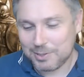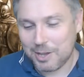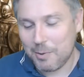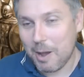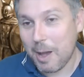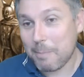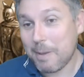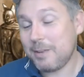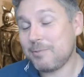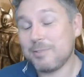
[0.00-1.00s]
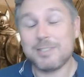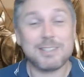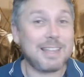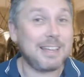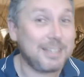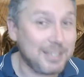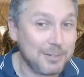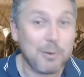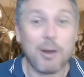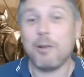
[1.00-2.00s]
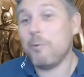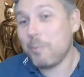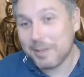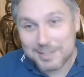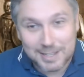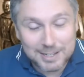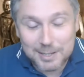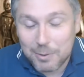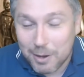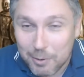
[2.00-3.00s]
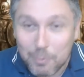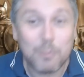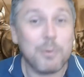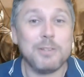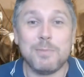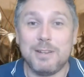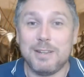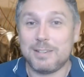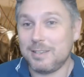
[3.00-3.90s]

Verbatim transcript: So uh, patrons, thank you. I always thank you. I always mean it.